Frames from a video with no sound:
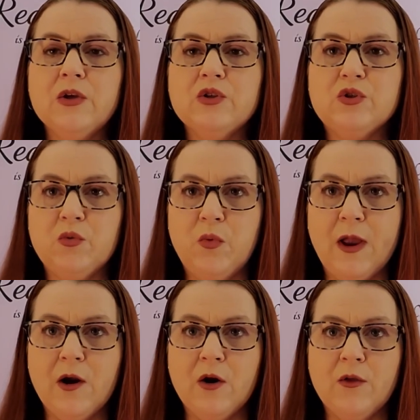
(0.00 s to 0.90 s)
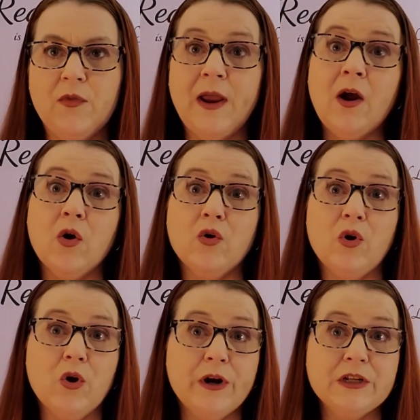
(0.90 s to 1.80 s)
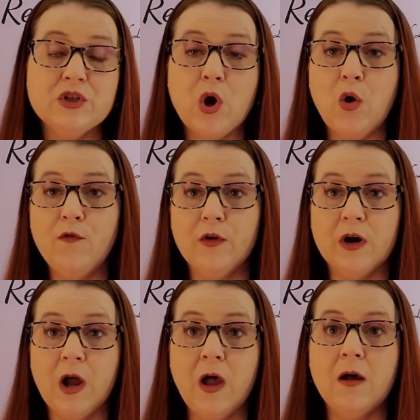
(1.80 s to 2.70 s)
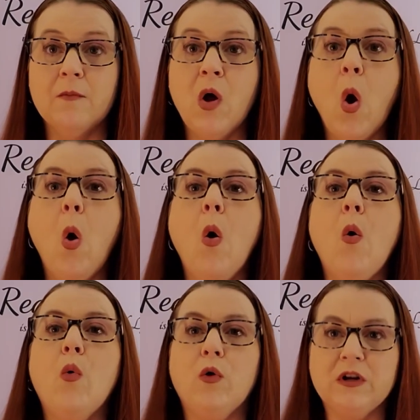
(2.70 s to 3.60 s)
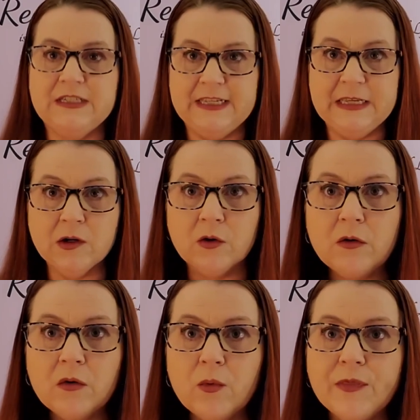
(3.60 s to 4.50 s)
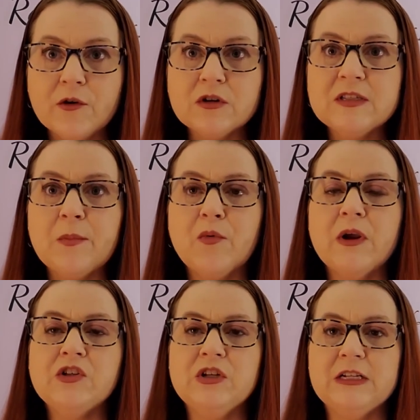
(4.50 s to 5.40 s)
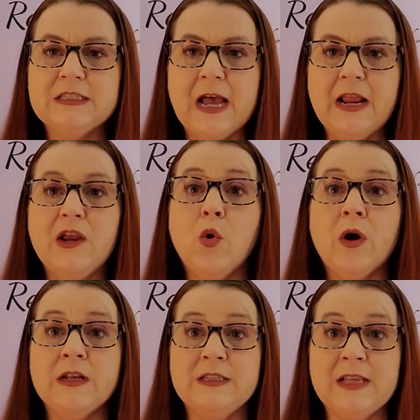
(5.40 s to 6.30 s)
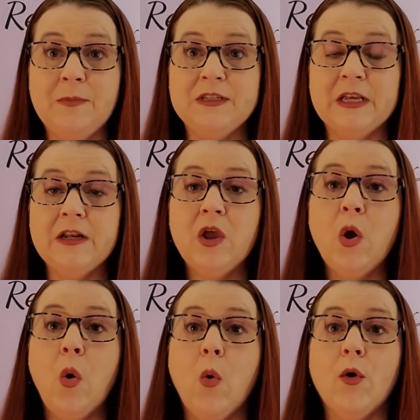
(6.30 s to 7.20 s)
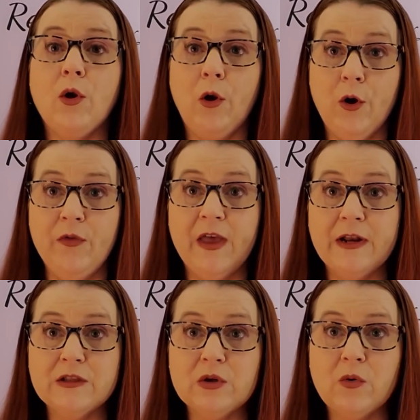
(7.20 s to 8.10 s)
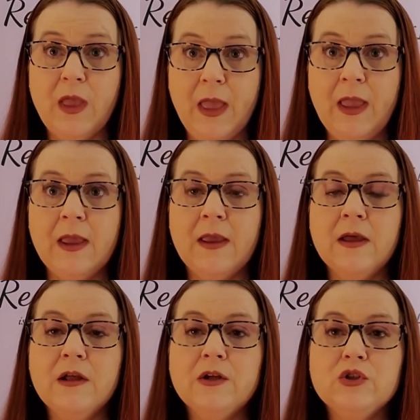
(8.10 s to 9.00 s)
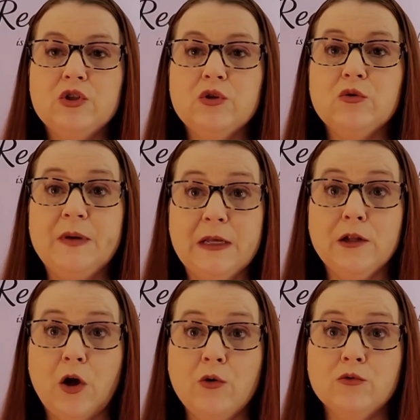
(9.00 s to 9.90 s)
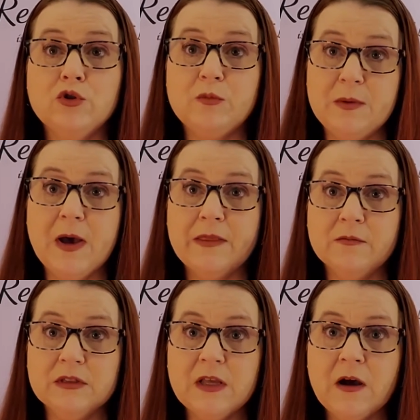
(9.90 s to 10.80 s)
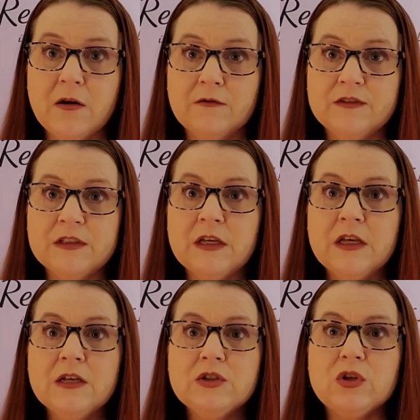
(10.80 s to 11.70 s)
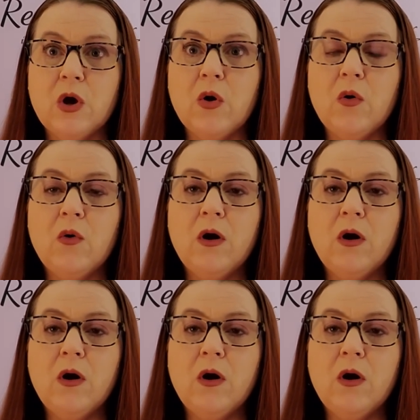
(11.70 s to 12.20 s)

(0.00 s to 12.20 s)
to where they are learning to overcome or deal with their separation anxiety, or accept it, or learn that it's okay to be alone, to be by themselves. So